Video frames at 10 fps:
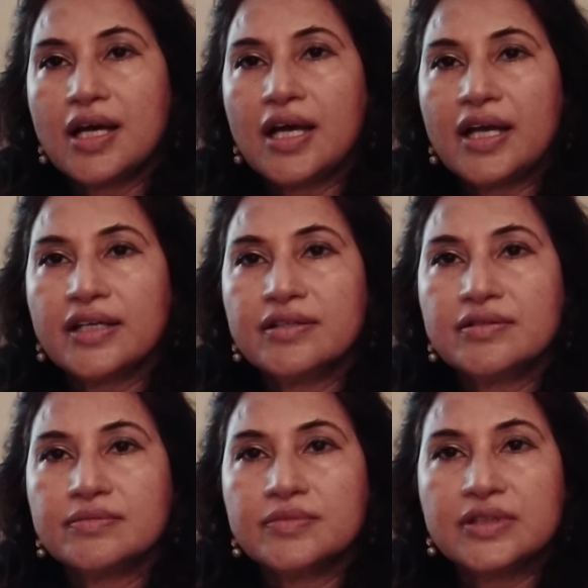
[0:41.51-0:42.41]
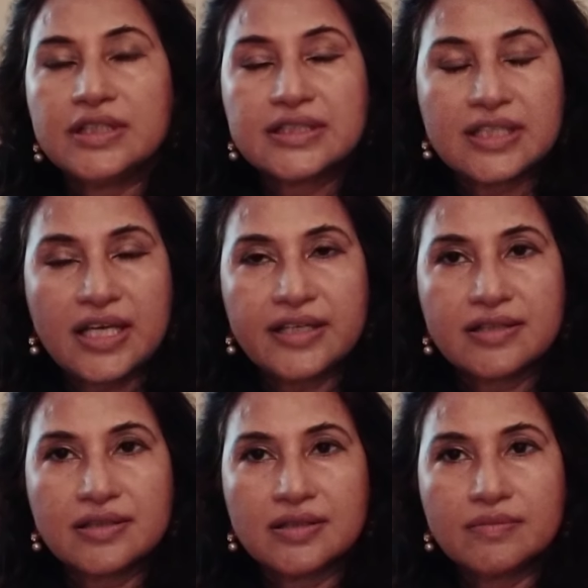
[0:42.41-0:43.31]
And it's
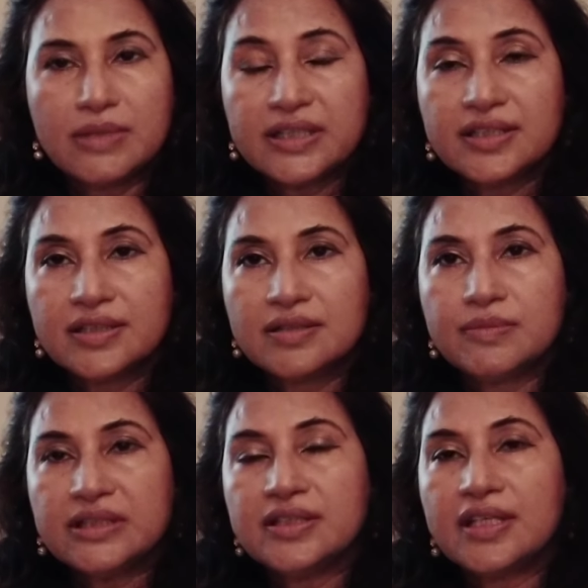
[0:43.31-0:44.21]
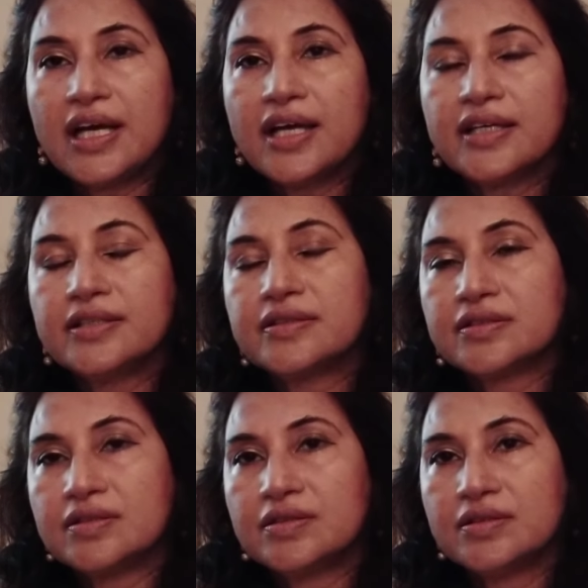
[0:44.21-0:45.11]
like mother, motherland,
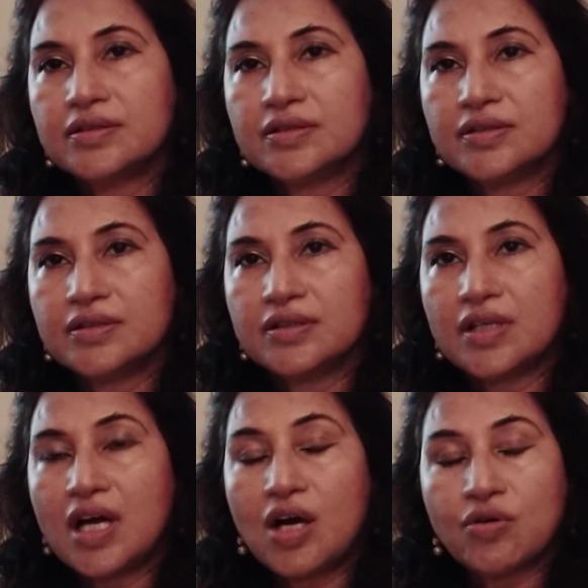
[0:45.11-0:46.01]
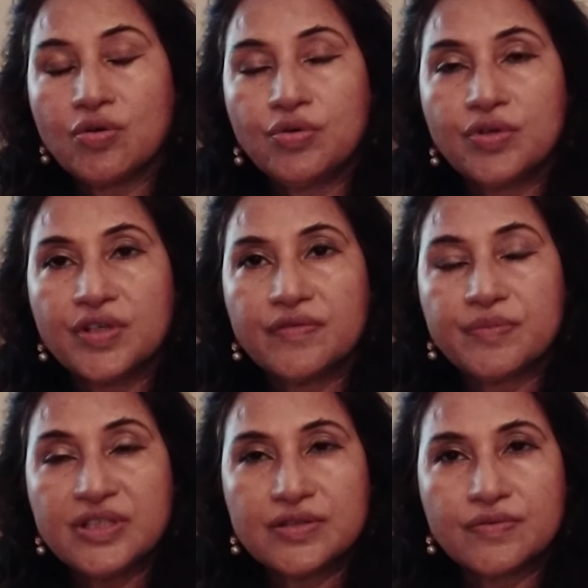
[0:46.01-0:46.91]
how you're going to
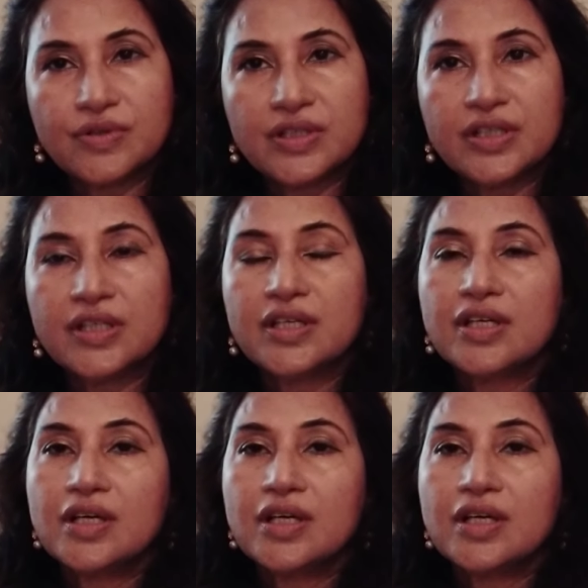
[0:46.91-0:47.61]
live peacefully,